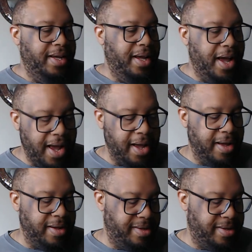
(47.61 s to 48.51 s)

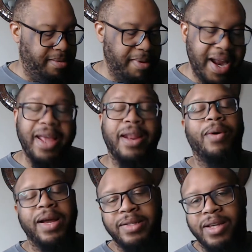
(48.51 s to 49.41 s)
Ah, uh, but
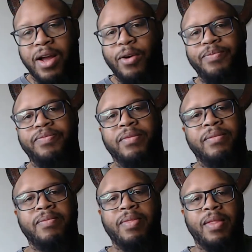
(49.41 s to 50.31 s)
anyway, so
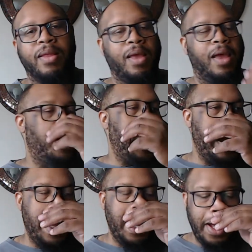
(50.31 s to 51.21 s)

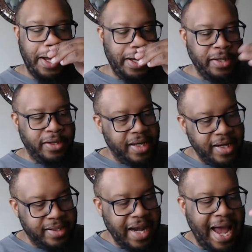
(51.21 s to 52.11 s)
uh, you see
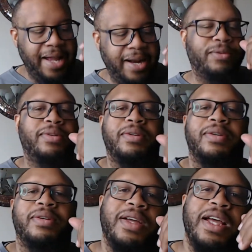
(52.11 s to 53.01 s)
the title,
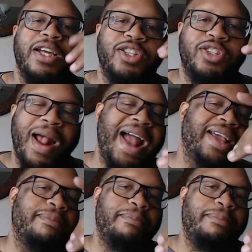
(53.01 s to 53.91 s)

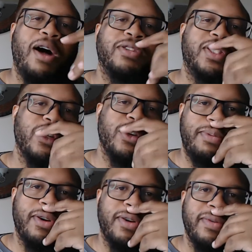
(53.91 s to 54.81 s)
Dragon Ball
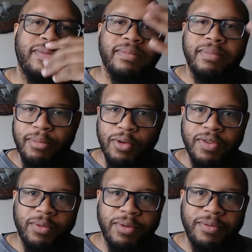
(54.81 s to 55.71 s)
Super
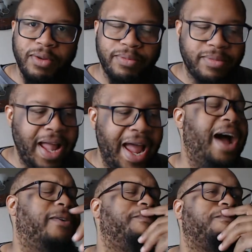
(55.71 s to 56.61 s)
movie review. Now,